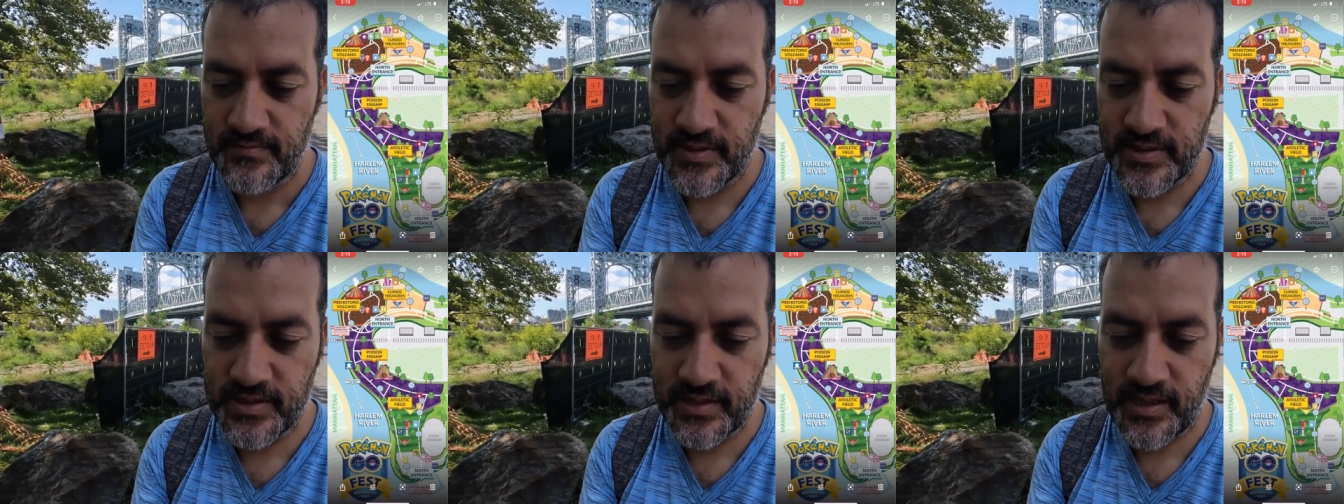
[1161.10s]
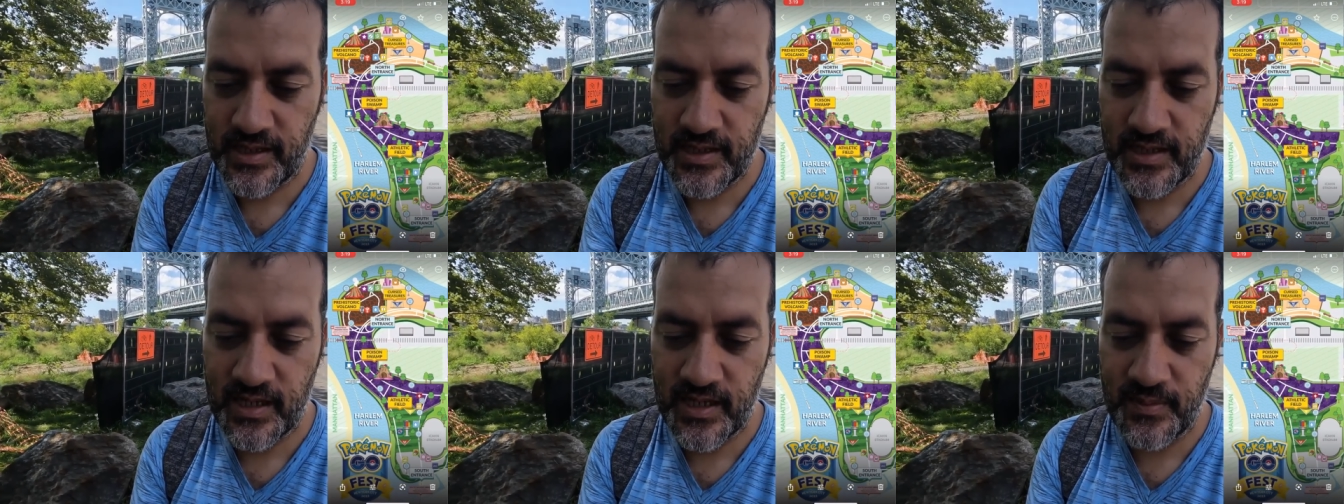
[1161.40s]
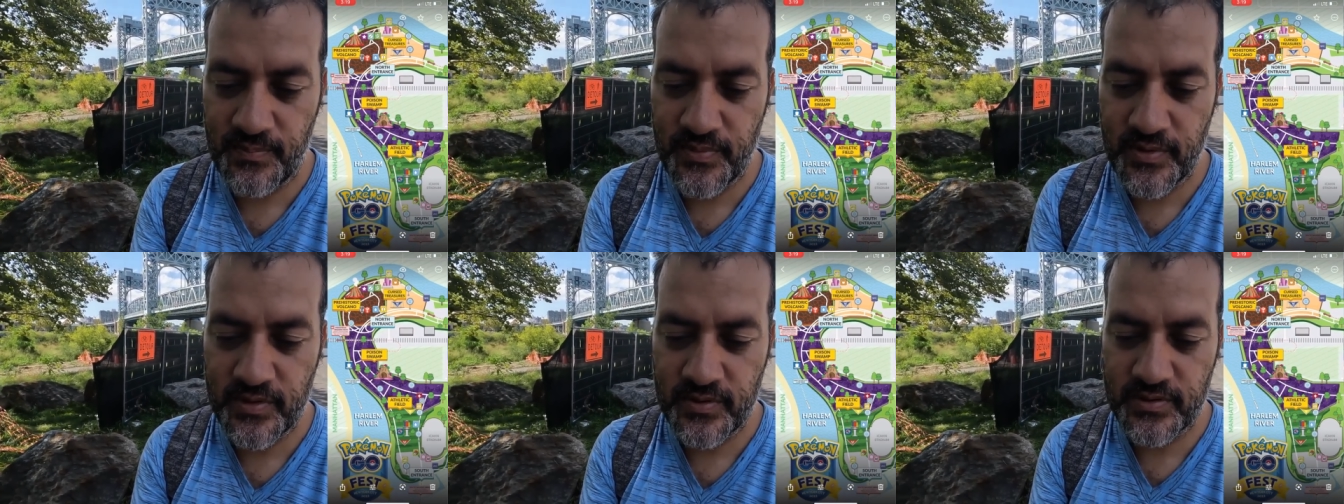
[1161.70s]
Basically
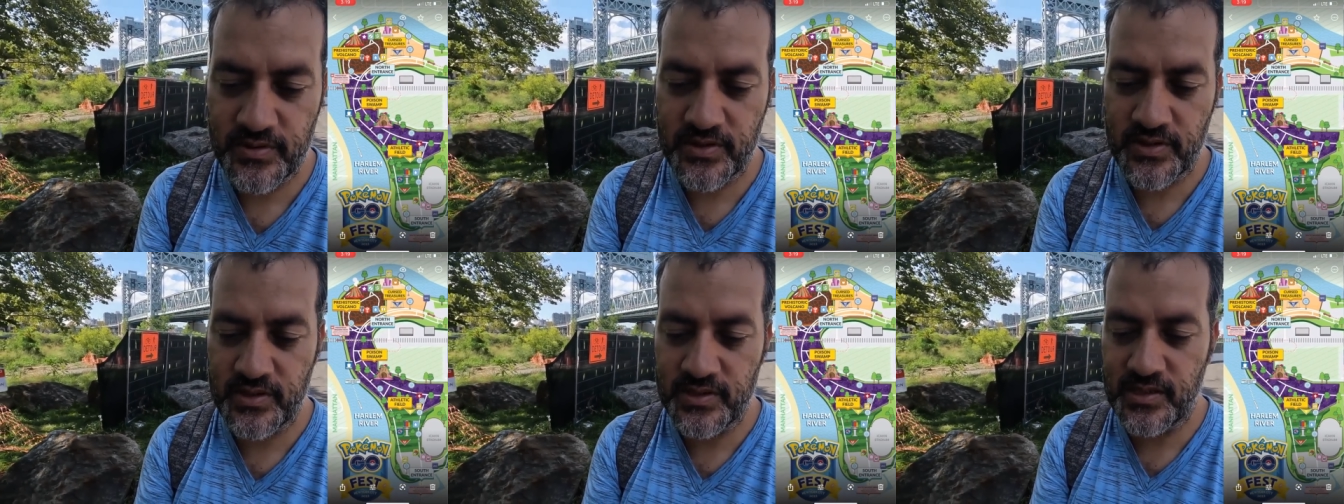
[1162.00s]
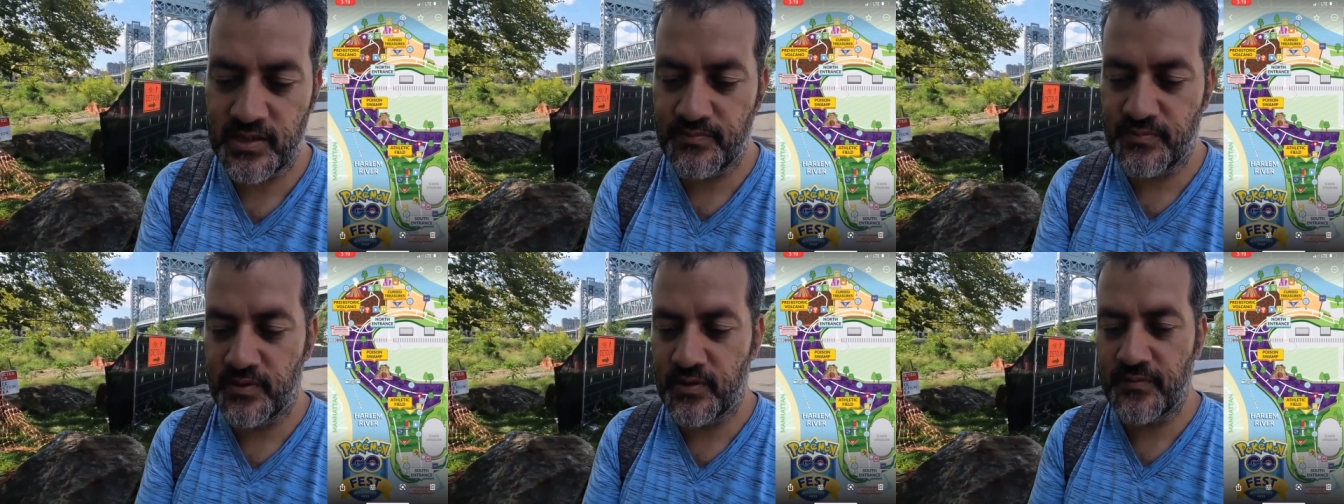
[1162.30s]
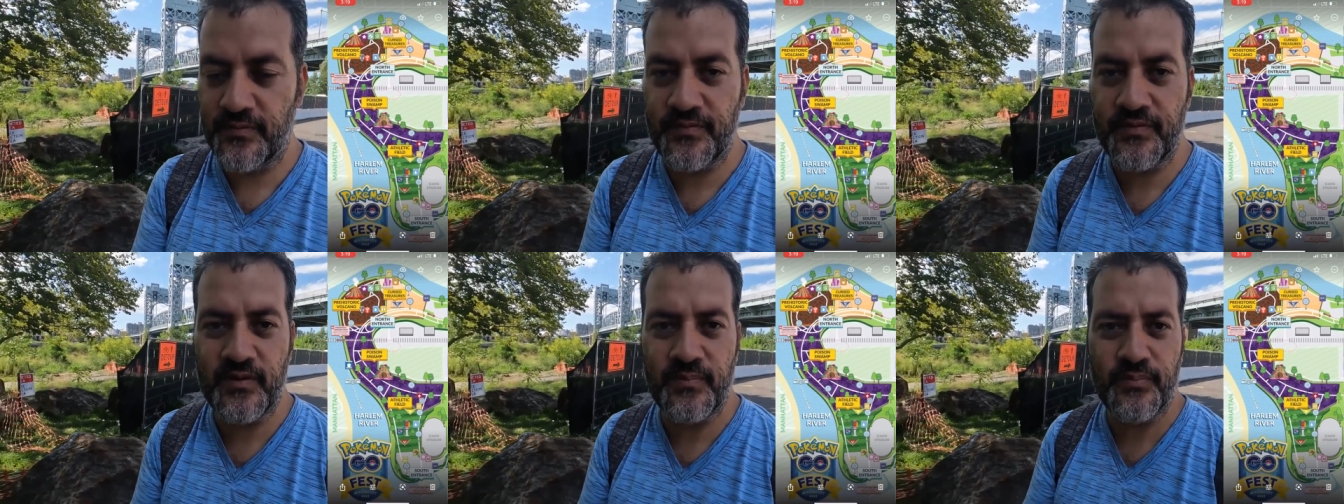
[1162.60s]
up here, just
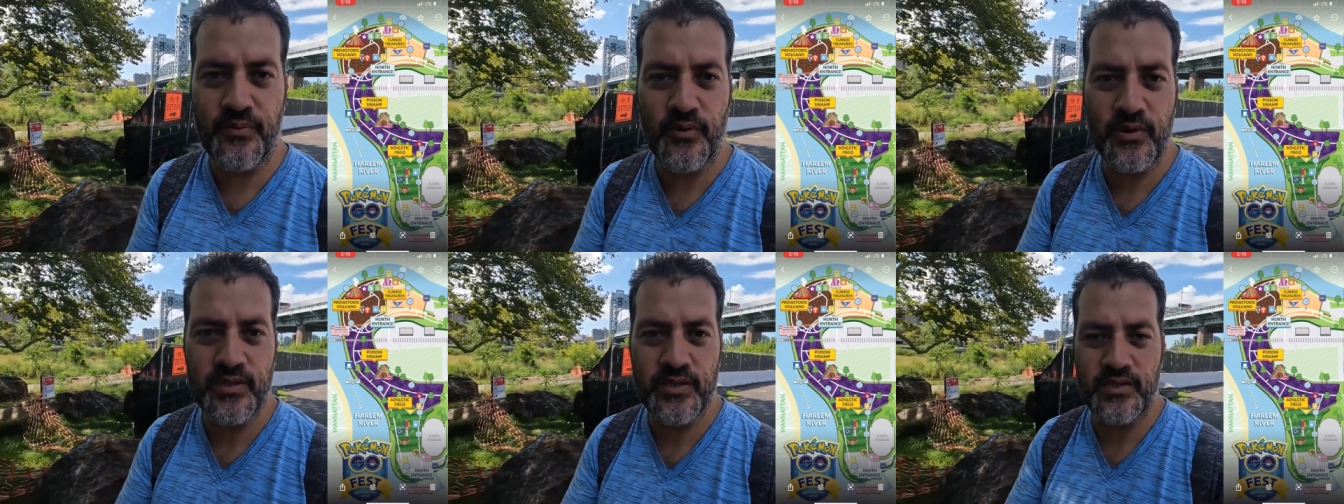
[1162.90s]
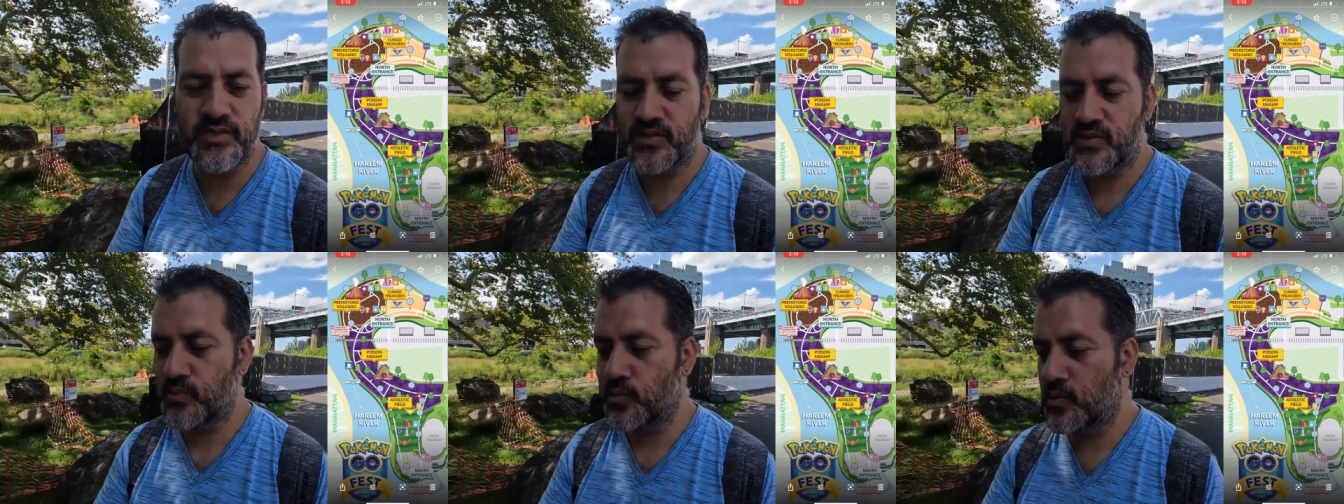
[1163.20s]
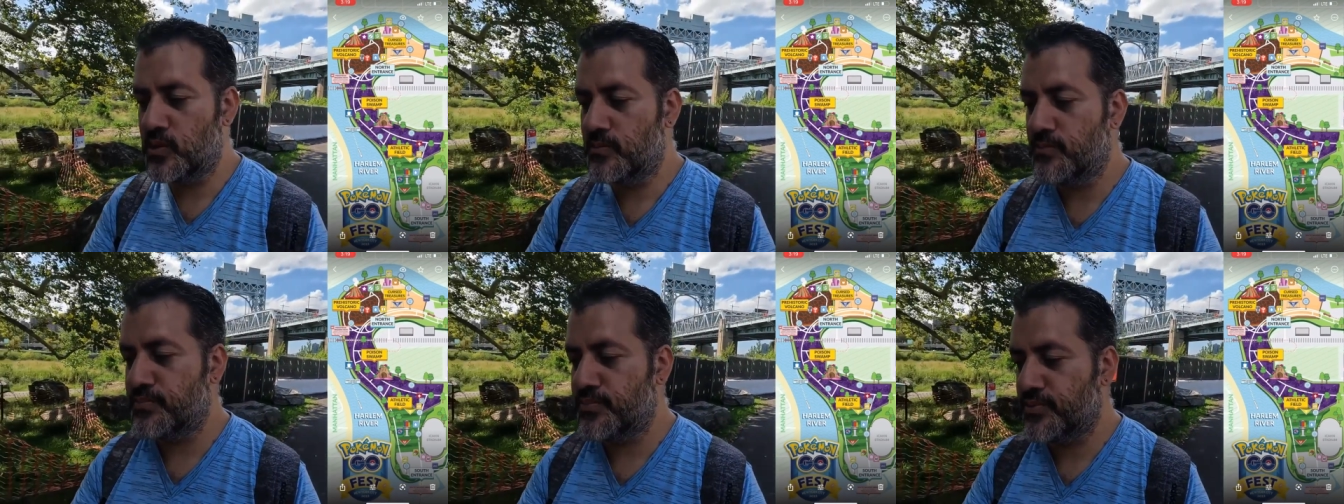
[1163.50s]
above the poison
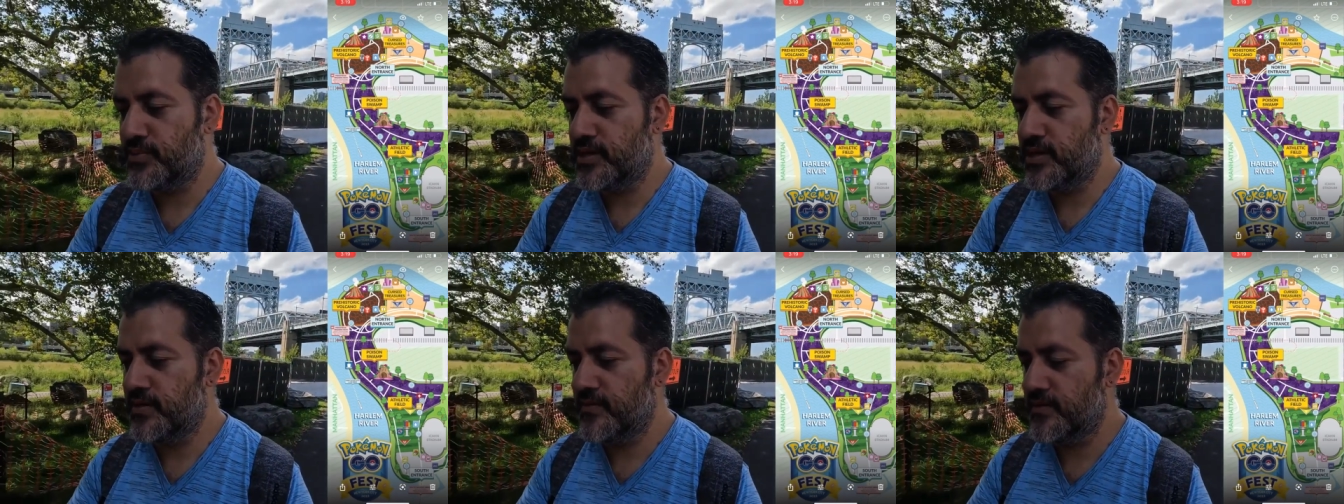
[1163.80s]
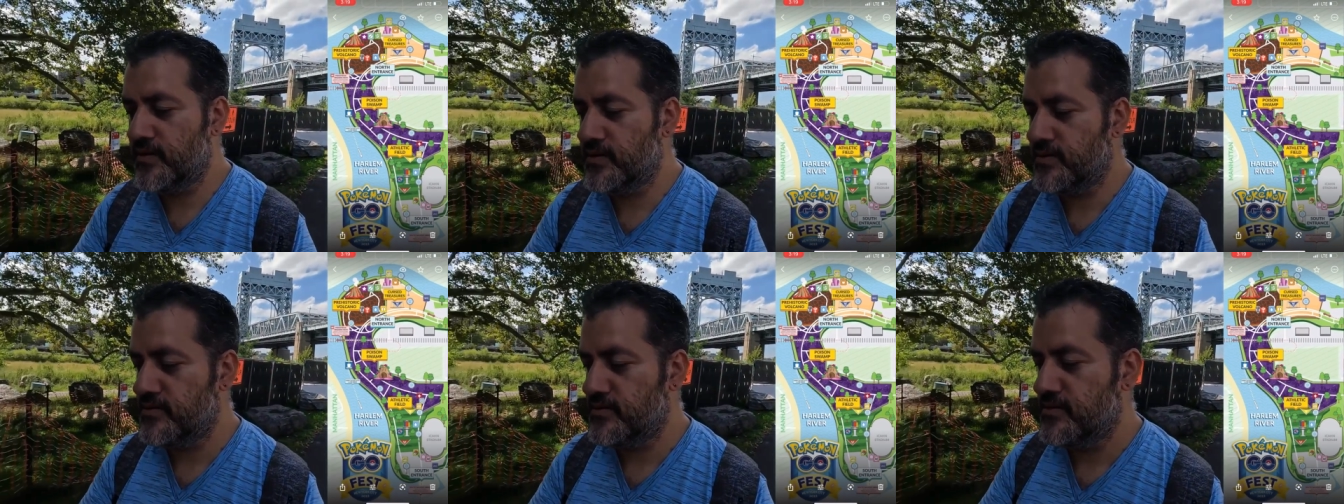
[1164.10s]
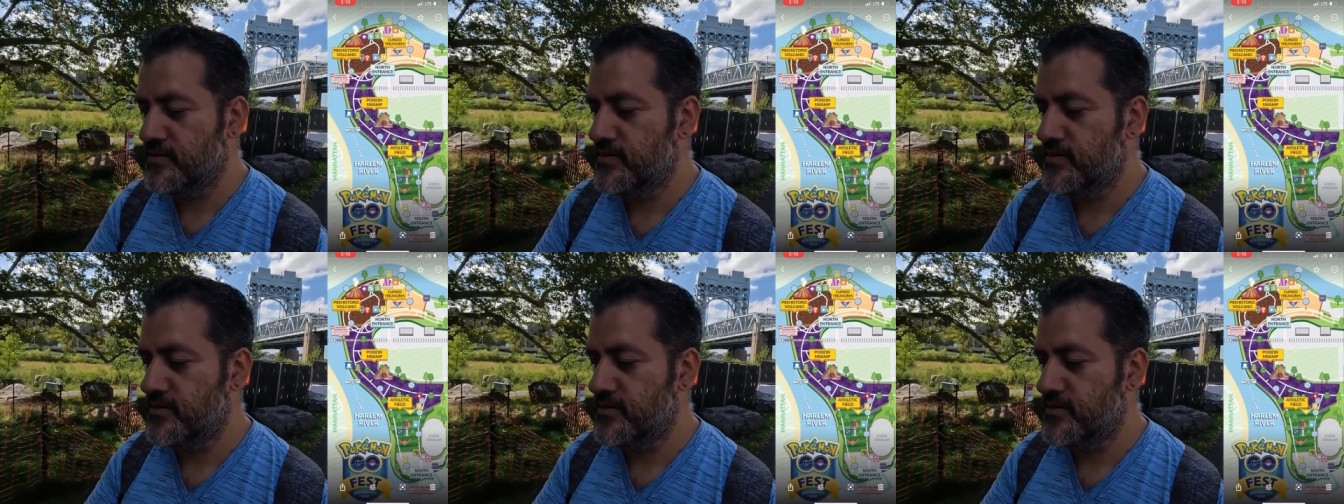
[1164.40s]
swamp area.